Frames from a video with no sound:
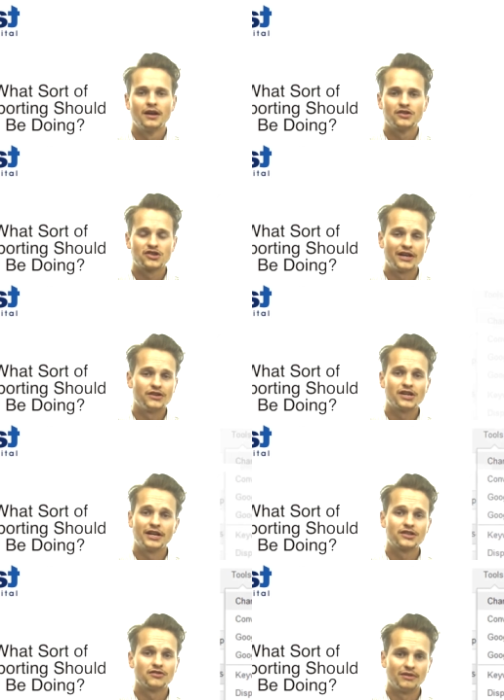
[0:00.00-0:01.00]
change
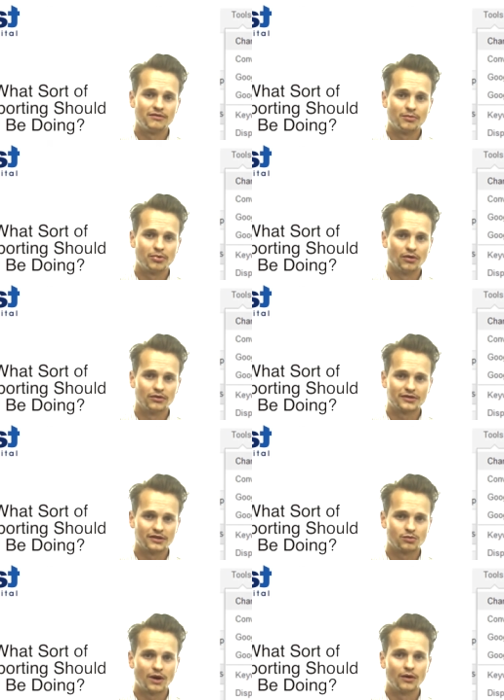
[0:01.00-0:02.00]
history reports
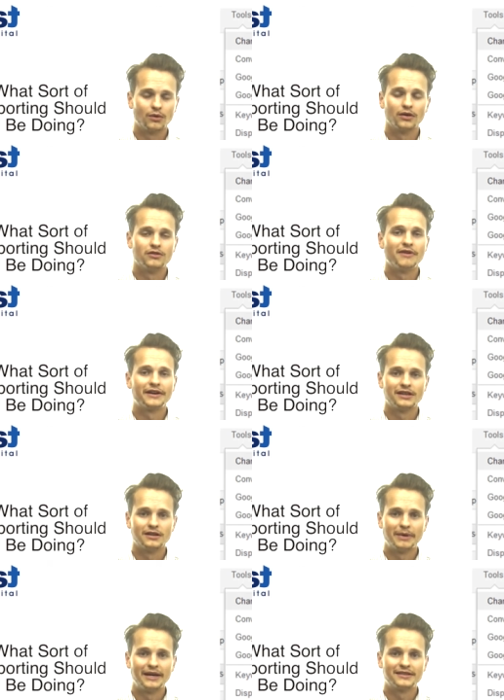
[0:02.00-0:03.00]
as well on a
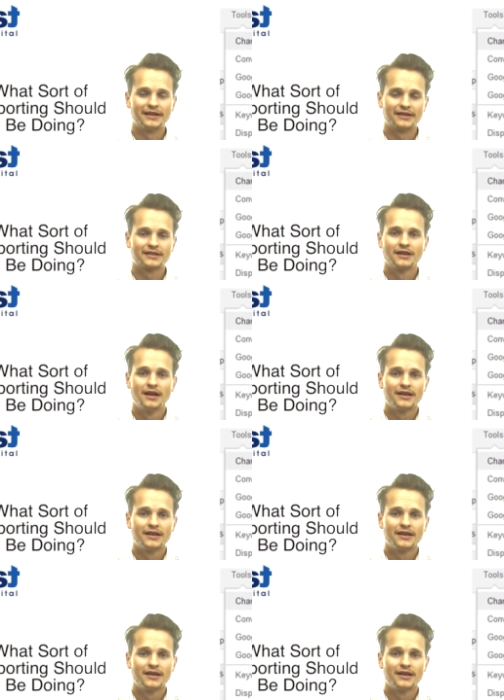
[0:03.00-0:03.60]
regular basis,